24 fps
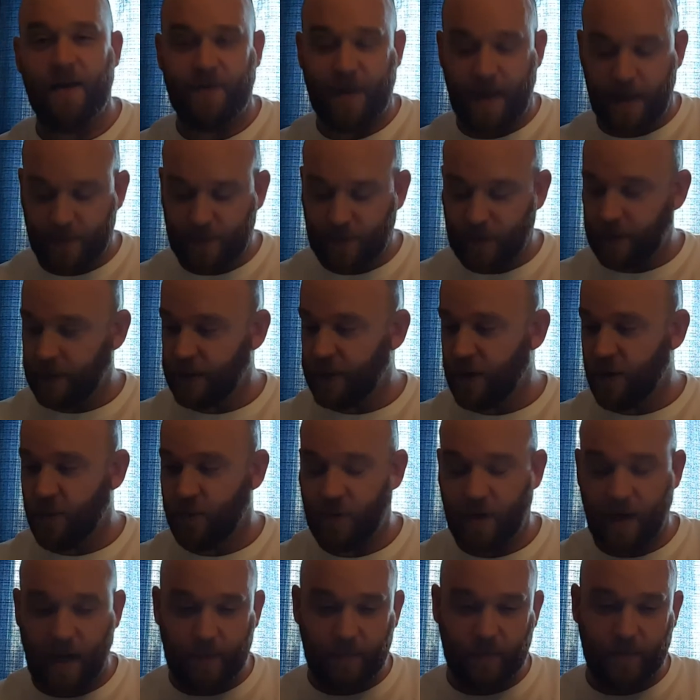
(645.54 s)
absolutely no
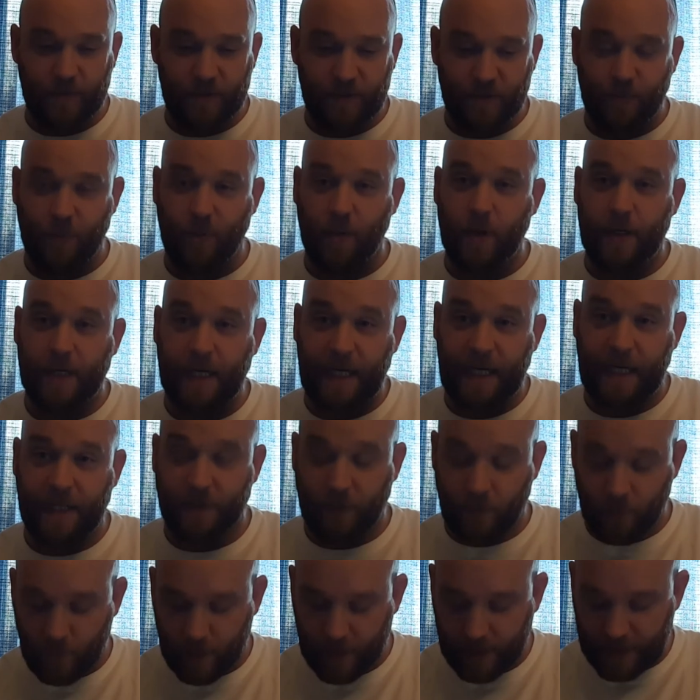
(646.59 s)
problem supporting
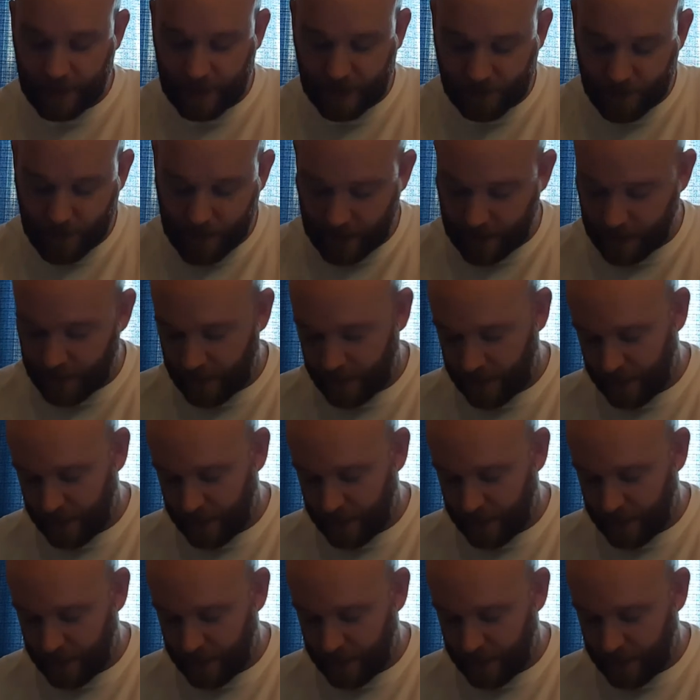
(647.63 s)
either one of these men.